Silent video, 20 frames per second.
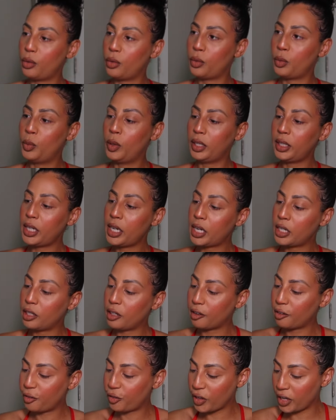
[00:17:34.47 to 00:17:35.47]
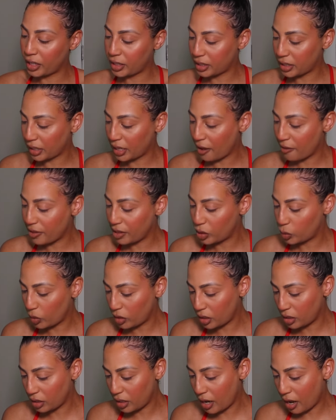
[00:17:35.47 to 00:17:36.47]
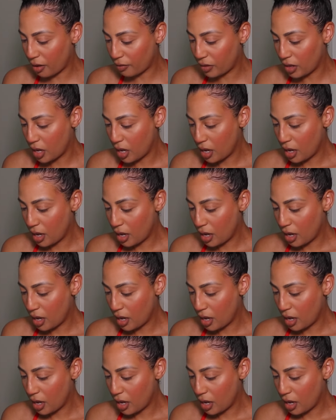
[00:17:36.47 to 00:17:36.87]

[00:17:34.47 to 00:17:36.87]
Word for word: really in your face. Again, this one doesn't have